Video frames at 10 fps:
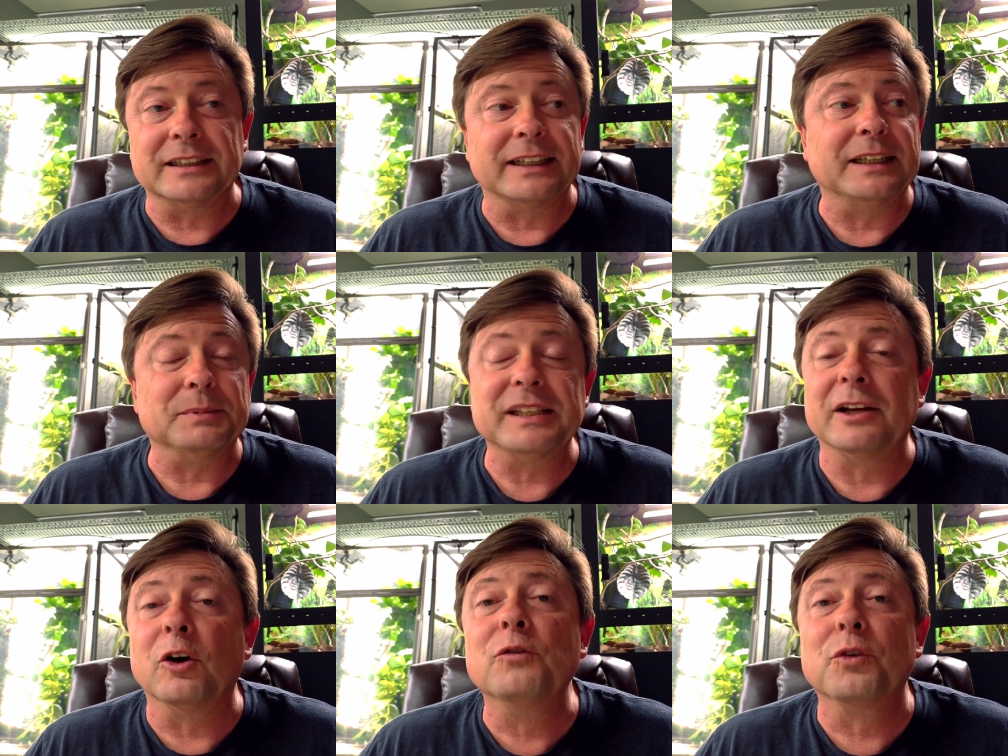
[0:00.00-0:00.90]
and I keep
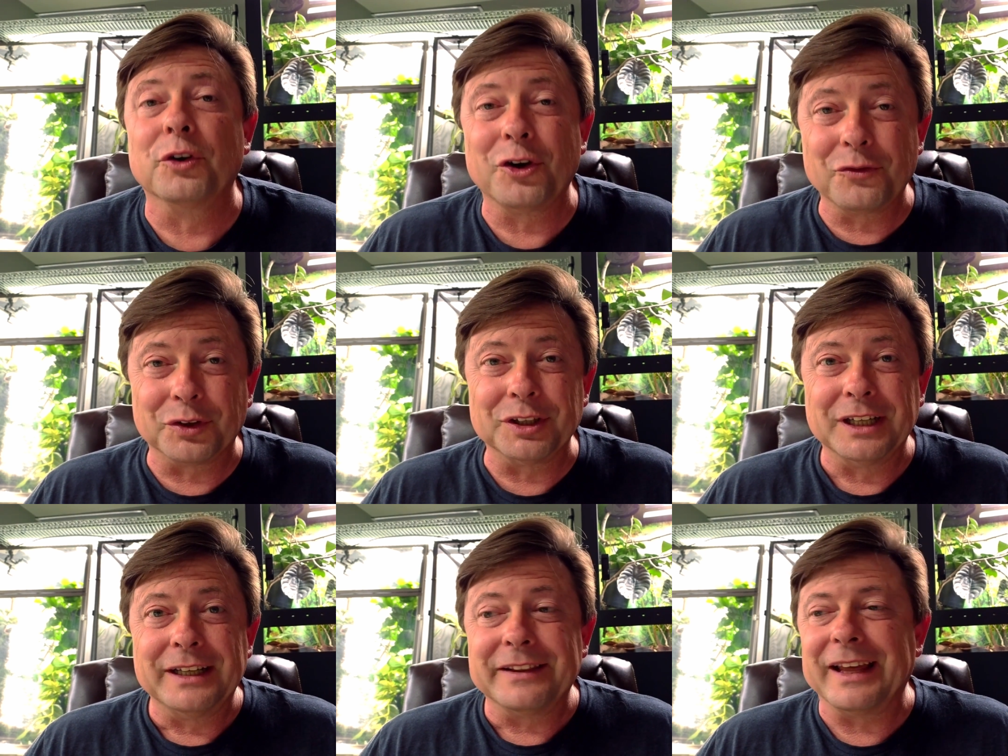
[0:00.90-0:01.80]
saying over and
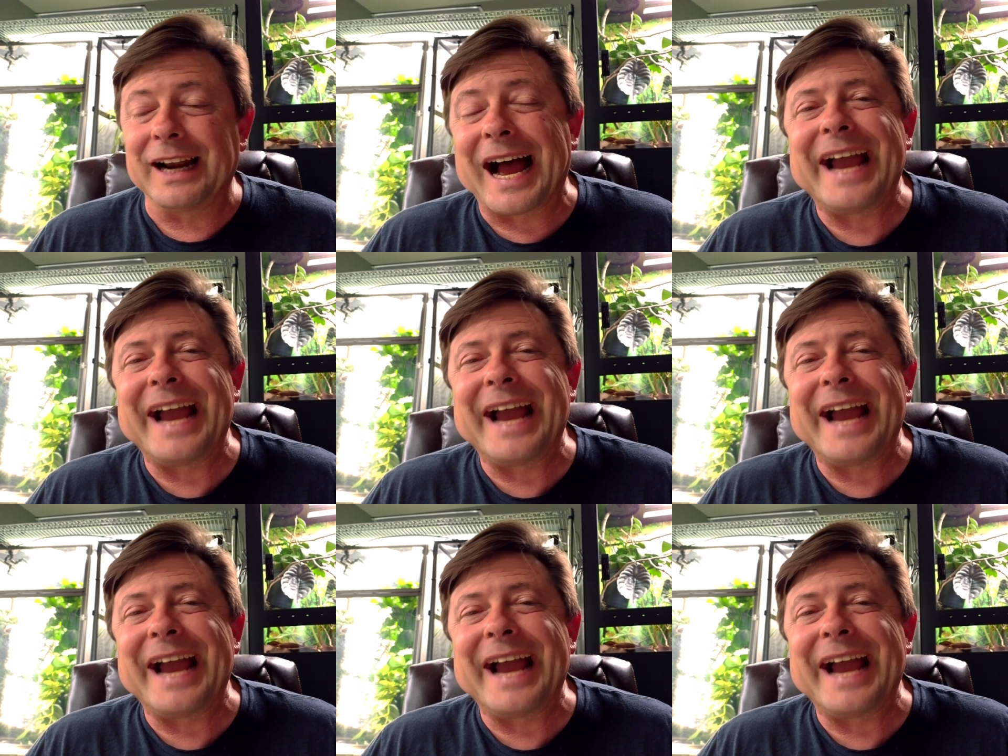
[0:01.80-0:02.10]
over that